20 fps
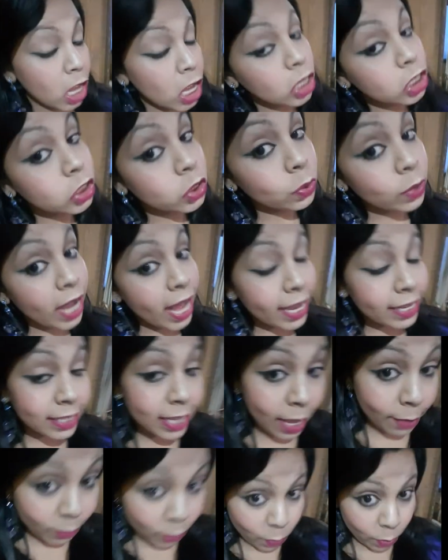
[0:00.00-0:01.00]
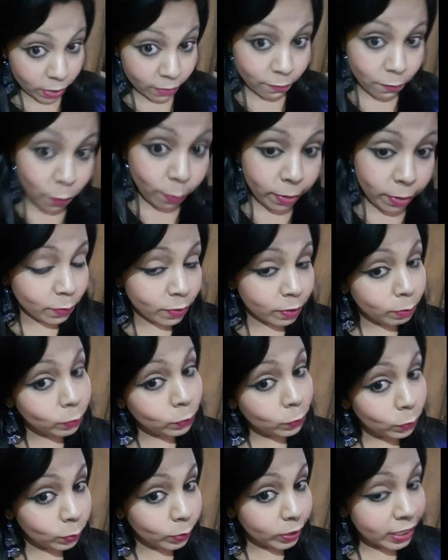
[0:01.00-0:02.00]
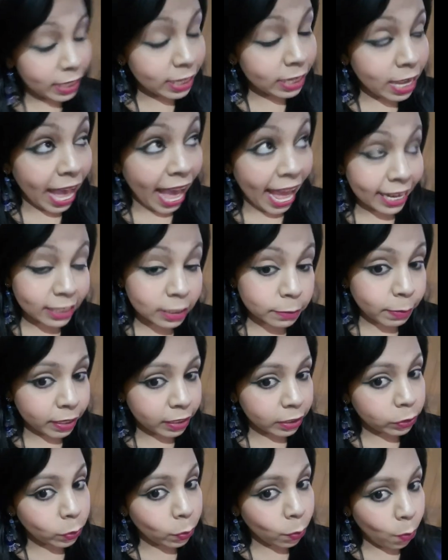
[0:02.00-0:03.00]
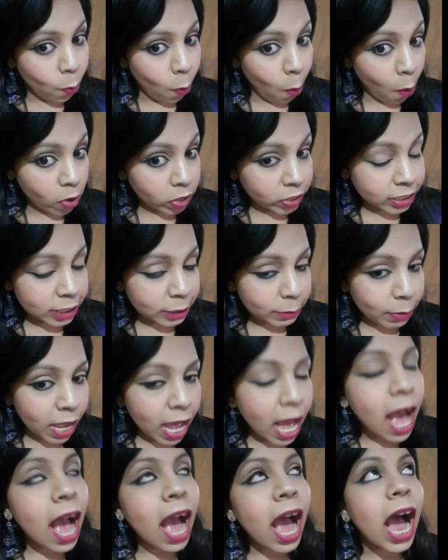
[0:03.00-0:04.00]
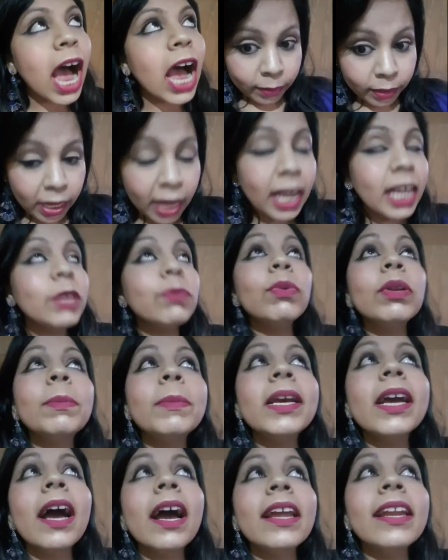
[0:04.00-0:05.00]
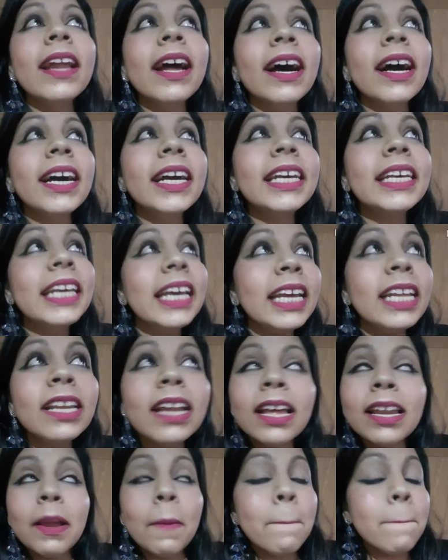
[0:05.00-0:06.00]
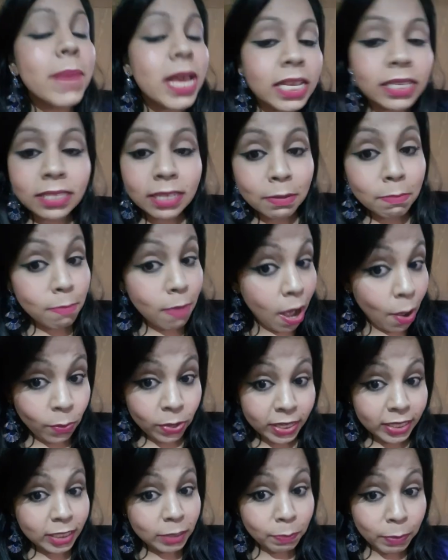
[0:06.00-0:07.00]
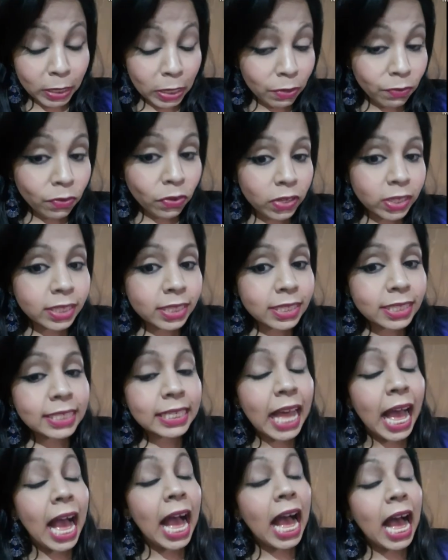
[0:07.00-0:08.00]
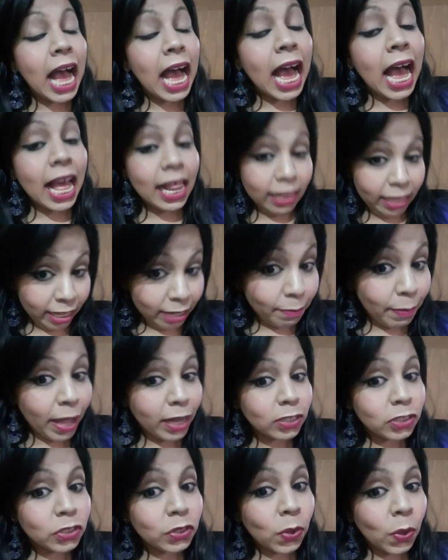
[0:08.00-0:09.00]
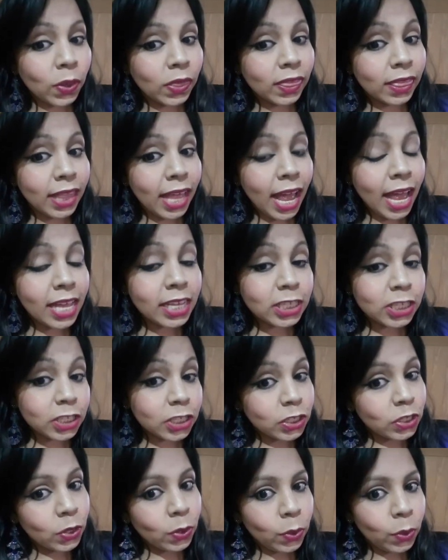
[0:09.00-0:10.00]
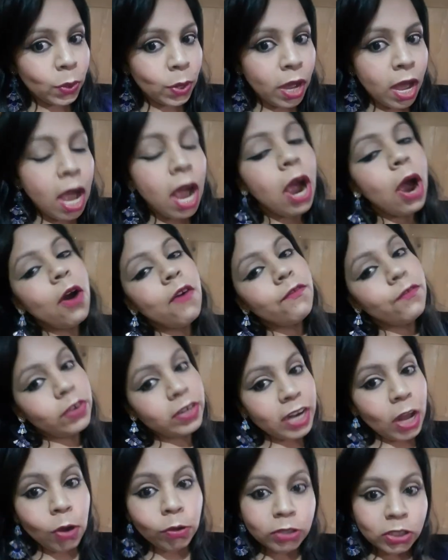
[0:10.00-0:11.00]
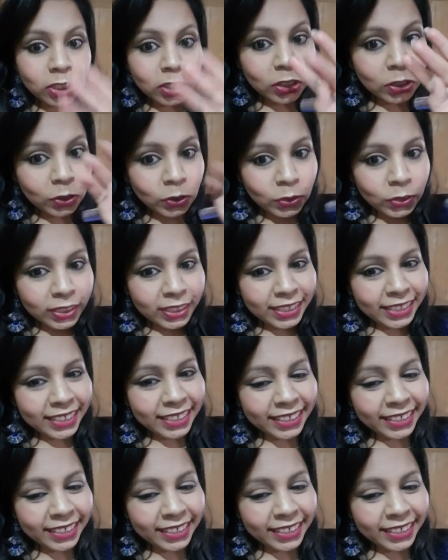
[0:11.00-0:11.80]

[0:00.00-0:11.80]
So guys, I'm going for a movie, Ant-Man and the Wasp. It will be again an amazing Marvel experience. I'll get back to you on that. So for now, to-dos.